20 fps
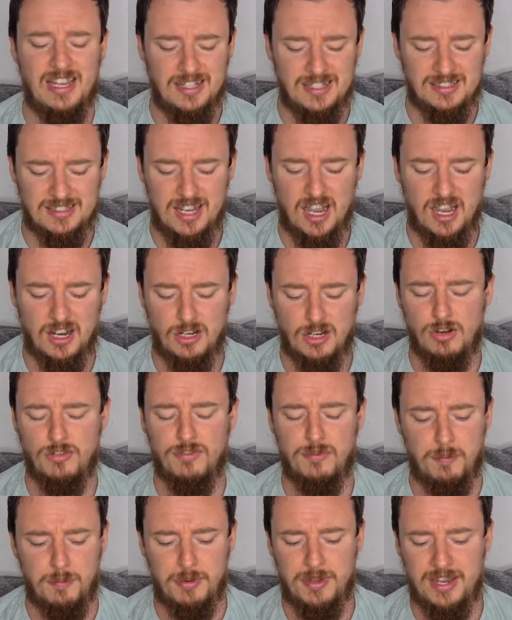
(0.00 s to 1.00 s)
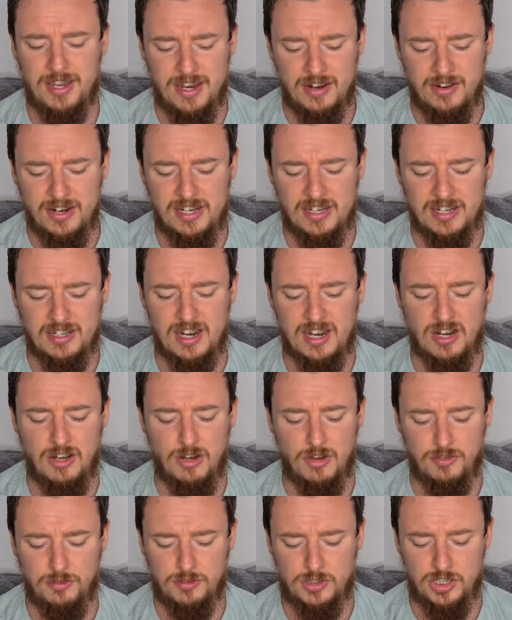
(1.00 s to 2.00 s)
There's not enough period and not
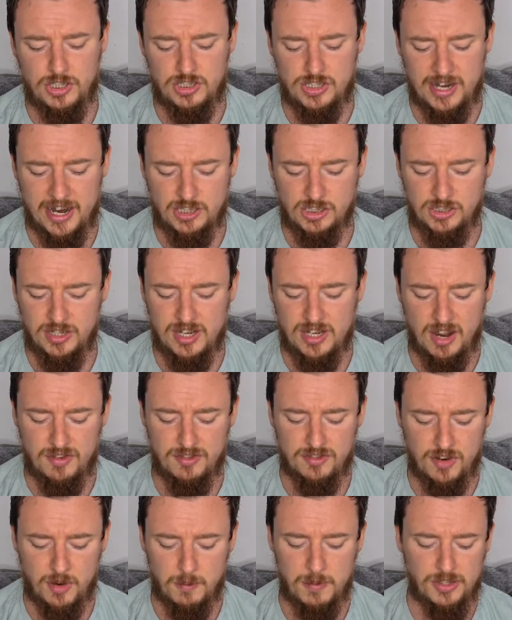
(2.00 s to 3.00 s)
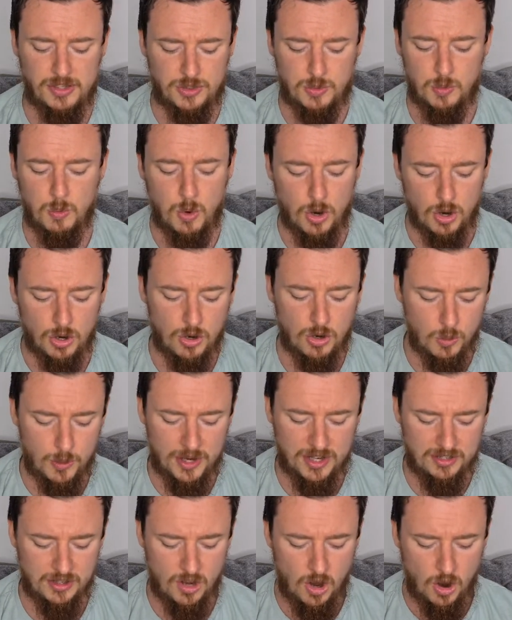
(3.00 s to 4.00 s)
enough trajectory there for me to work
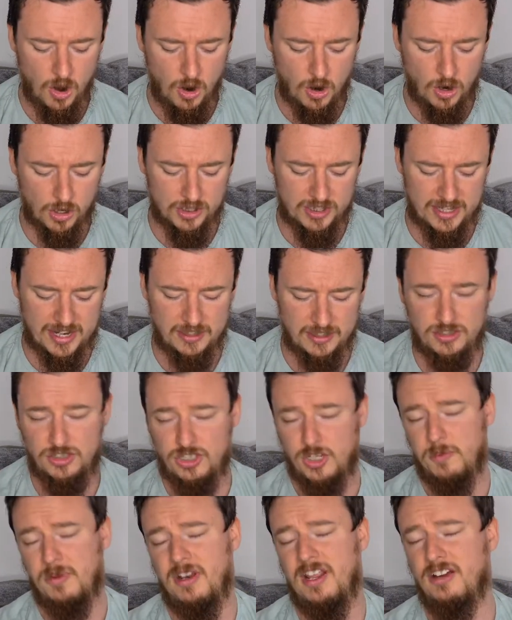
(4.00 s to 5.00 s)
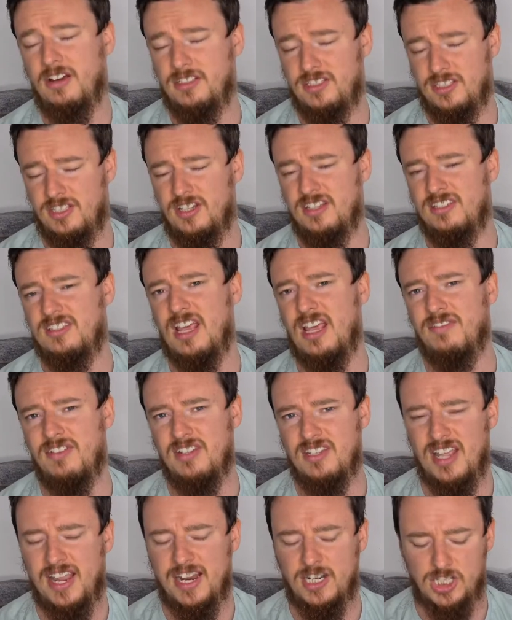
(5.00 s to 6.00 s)
with, other than zooming out to the
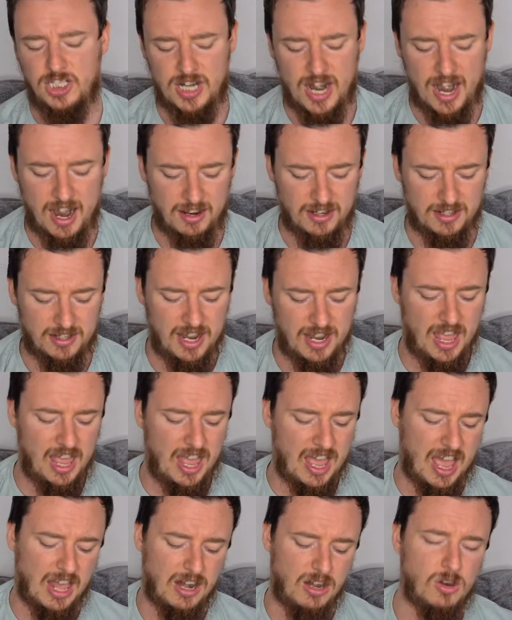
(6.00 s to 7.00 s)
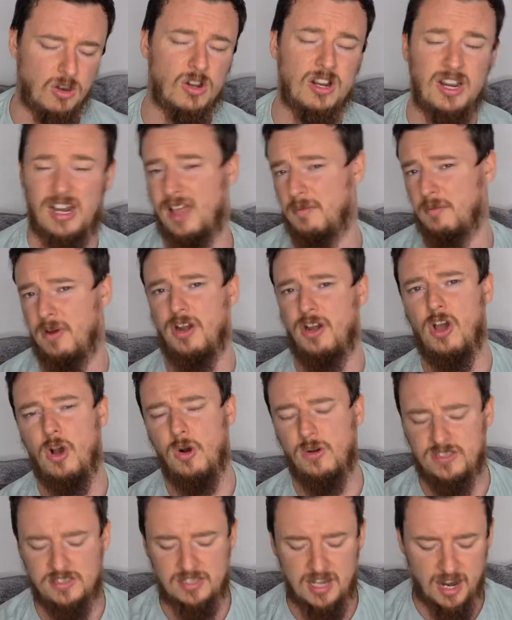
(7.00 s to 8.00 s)
7-day chart and looking at my
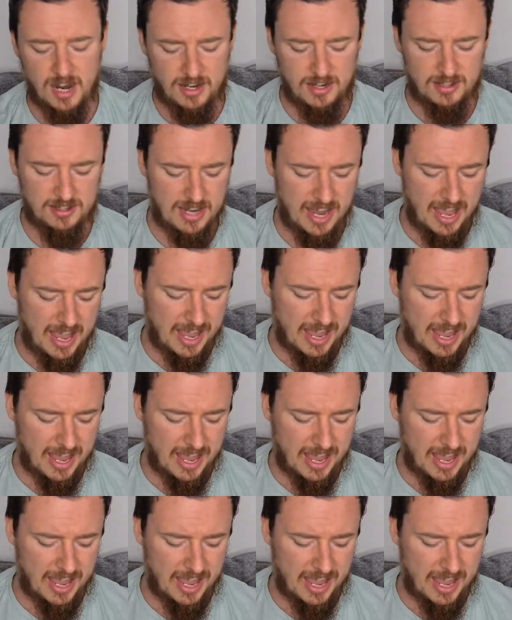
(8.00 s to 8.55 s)
notes on it.